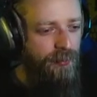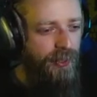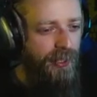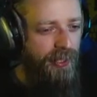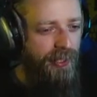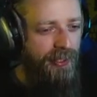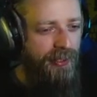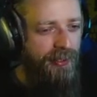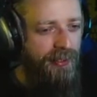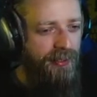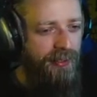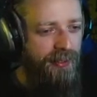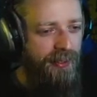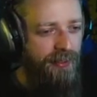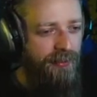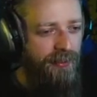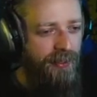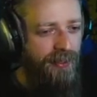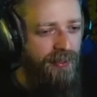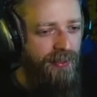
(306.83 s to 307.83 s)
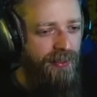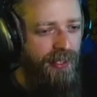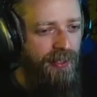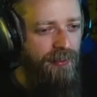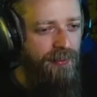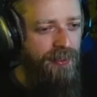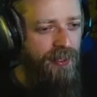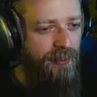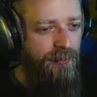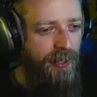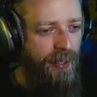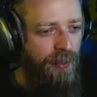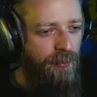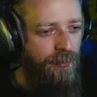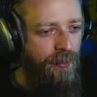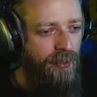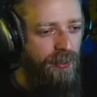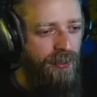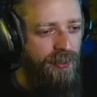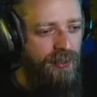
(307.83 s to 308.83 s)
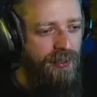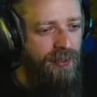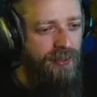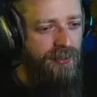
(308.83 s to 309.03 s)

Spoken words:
played. There we go, that somehow worked.